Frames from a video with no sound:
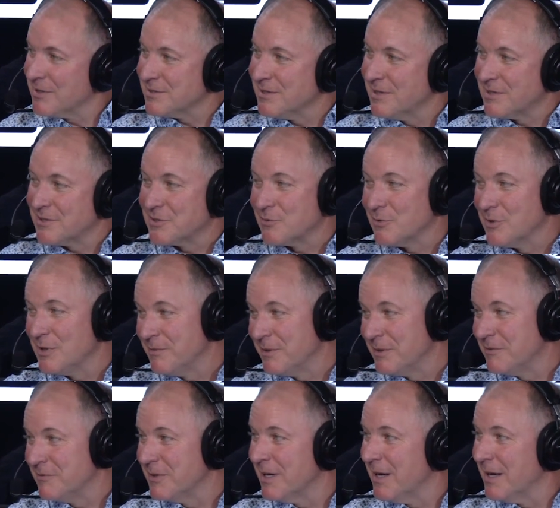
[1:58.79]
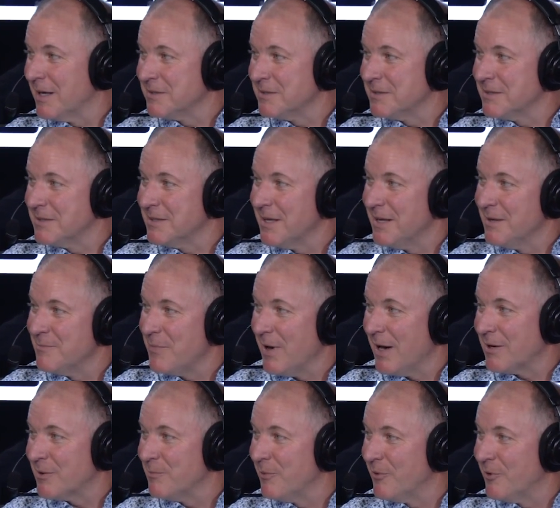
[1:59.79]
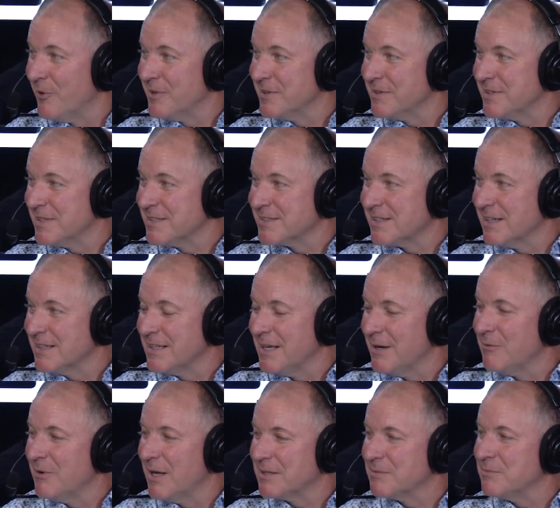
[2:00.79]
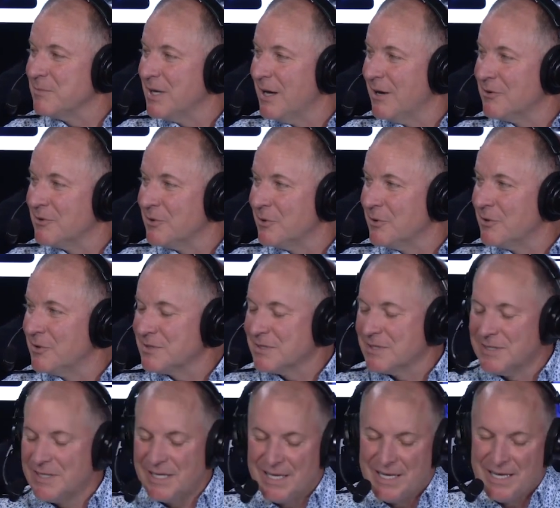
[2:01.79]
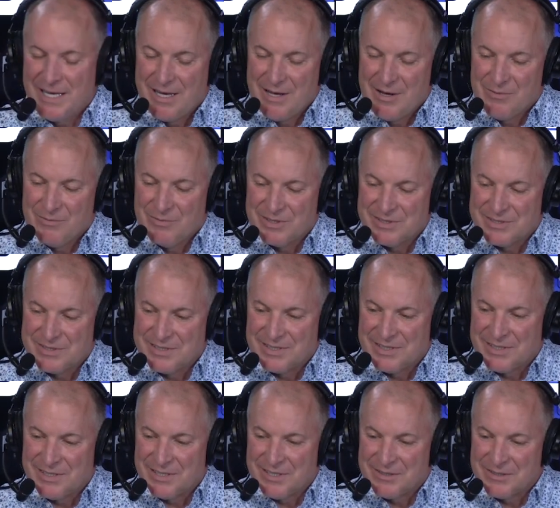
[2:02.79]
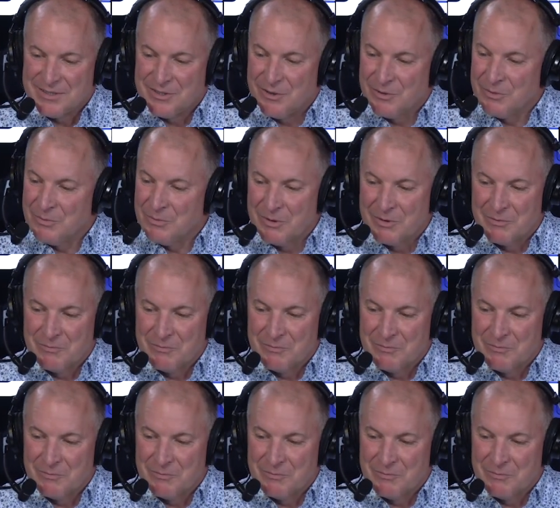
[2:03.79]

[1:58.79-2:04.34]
a lot of swimming. We got paddle boarding, things like that. We like to be outdoors. But, you know, when